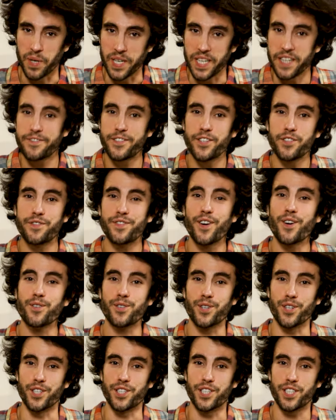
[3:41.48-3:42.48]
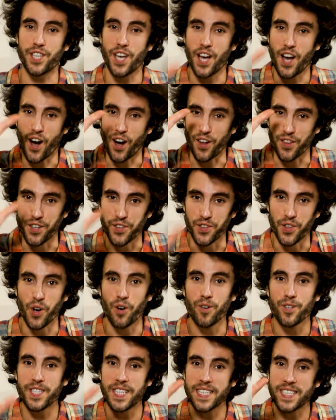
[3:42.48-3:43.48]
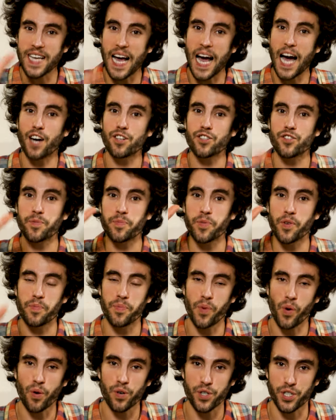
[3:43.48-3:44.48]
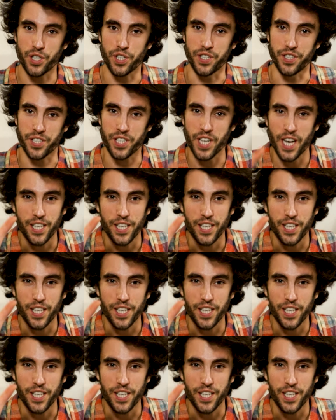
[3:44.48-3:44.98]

But if you focus on the nose that's out of proportions,